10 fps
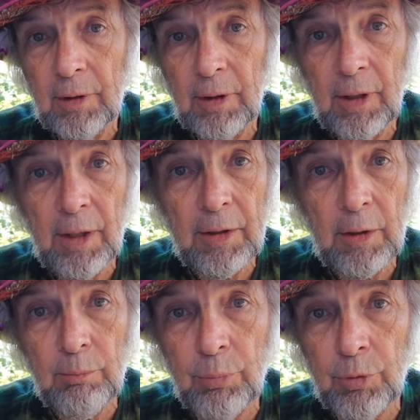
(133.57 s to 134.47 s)

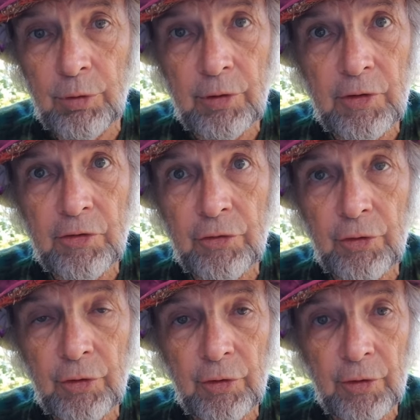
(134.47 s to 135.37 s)
Any boorish
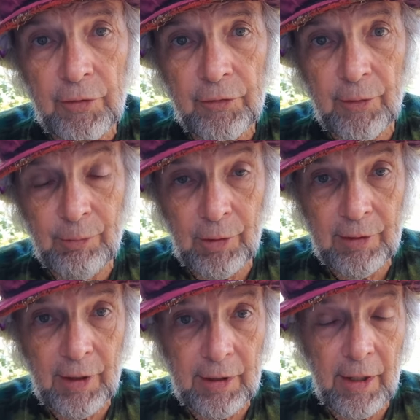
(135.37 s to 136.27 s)
tourist. I'm sorry,
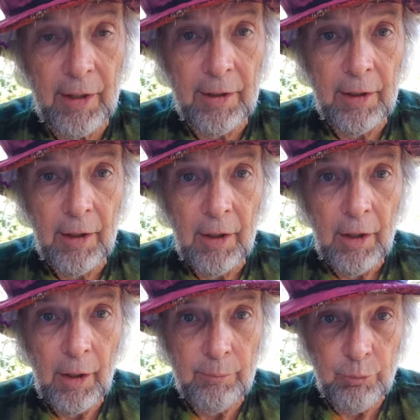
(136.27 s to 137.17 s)
like a
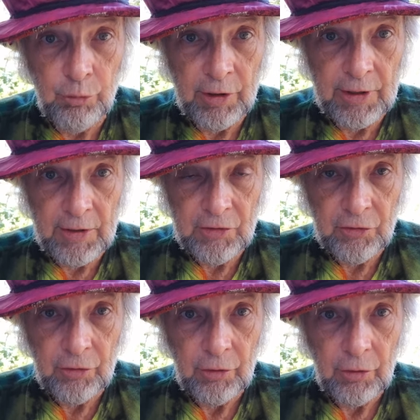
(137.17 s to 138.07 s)

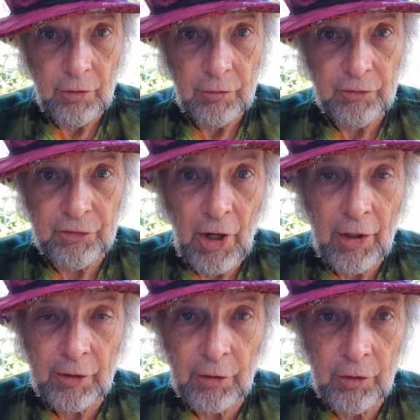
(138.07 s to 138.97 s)
British soccer